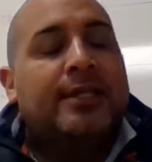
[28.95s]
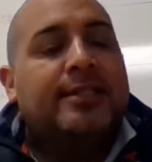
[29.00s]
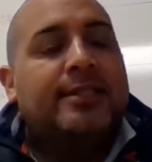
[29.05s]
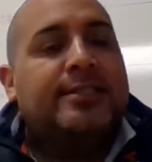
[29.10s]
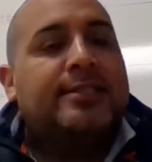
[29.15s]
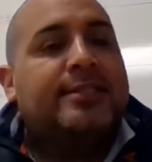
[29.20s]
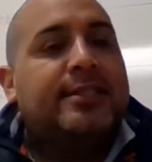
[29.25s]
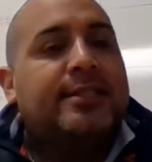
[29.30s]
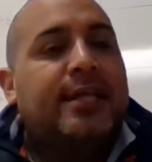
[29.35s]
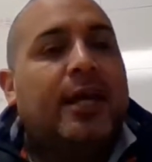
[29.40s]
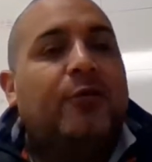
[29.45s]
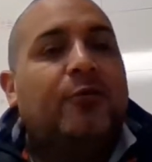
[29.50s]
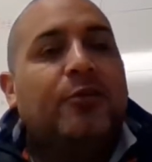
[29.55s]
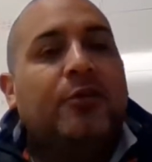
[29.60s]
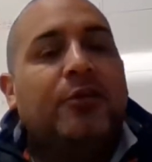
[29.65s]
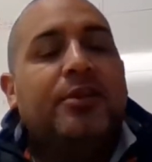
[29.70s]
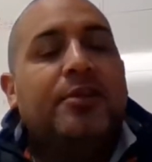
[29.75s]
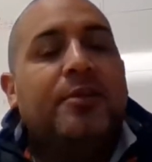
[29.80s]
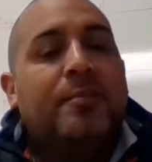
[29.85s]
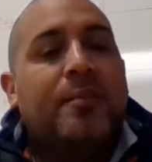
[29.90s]
it's not
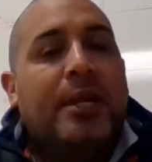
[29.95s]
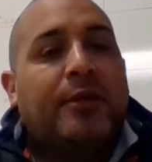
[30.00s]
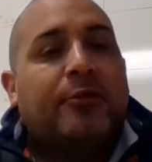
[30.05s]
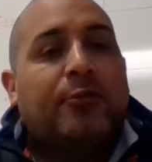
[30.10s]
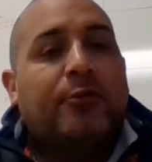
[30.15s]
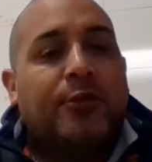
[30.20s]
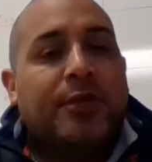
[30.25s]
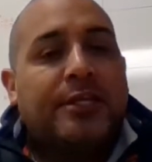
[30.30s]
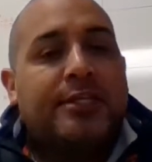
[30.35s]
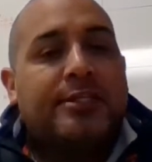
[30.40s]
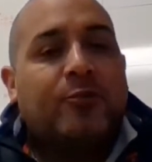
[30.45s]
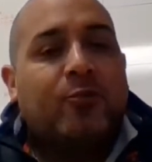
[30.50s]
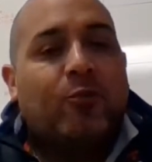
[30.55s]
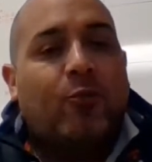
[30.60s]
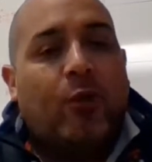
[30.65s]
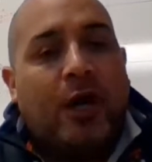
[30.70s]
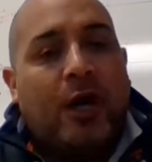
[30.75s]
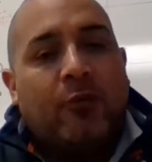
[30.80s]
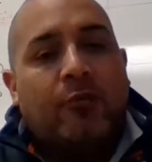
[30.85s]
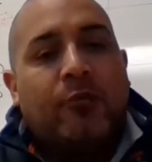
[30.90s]
really the main reason
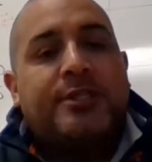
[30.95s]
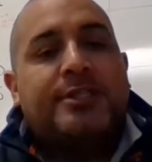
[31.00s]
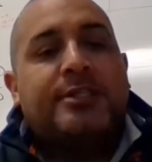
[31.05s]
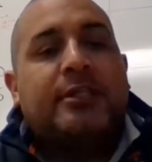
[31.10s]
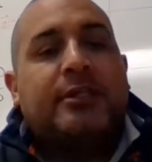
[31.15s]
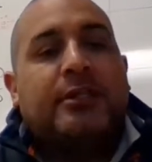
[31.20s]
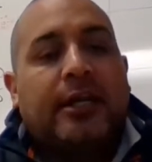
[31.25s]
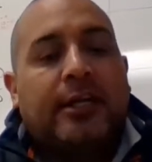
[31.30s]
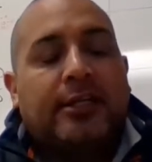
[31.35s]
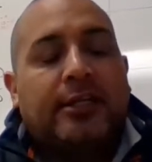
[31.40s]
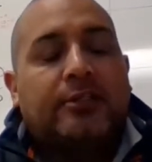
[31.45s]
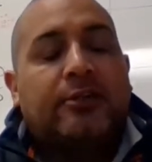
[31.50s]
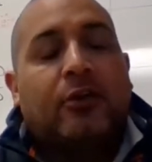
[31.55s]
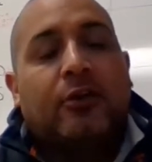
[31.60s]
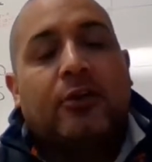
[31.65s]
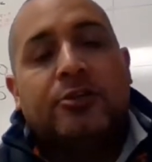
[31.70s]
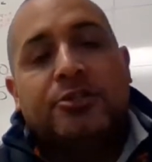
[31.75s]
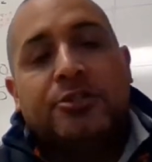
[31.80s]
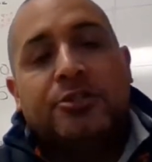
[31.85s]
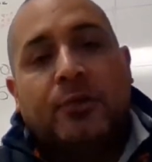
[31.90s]
why we selected
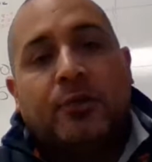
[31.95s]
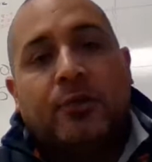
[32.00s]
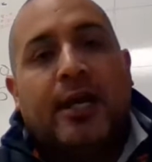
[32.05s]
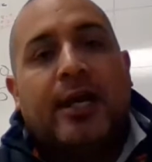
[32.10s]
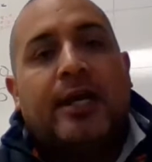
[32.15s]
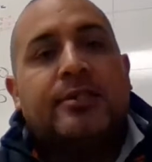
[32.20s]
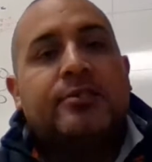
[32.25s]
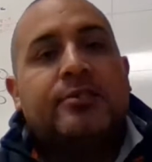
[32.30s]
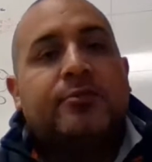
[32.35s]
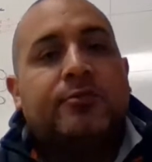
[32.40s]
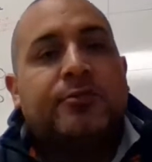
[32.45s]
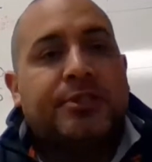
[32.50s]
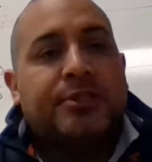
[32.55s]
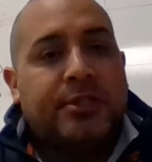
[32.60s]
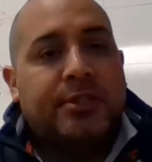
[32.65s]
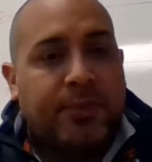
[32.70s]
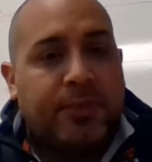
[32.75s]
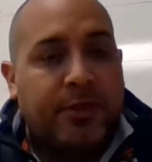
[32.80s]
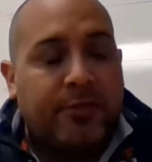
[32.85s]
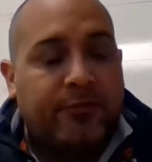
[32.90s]
Harjot as a
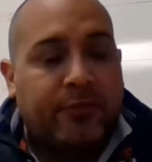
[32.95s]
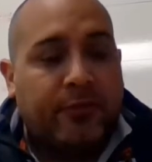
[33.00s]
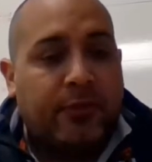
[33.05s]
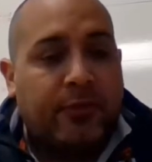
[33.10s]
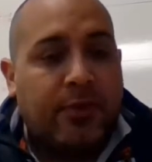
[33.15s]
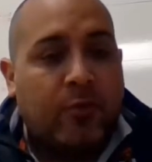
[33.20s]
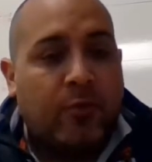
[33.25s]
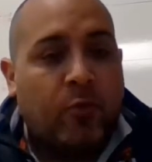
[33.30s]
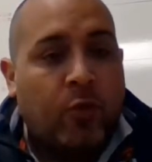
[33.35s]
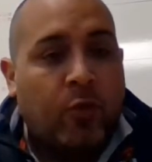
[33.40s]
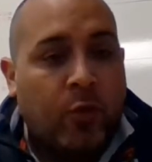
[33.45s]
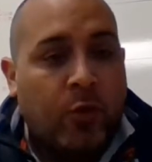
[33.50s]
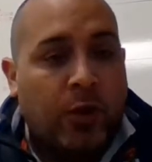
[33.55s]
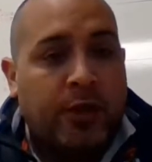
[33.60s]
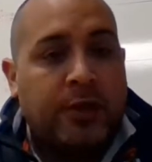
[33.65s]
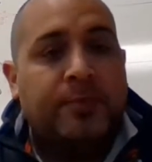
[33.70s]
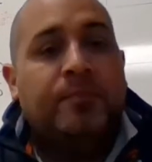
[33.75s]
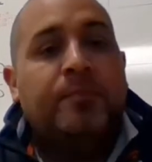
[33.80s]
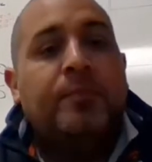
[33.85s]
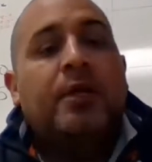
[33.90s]
recipient for the
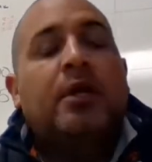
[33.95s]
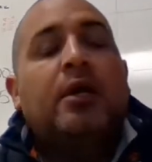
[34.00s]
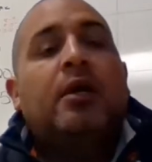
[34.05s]
award.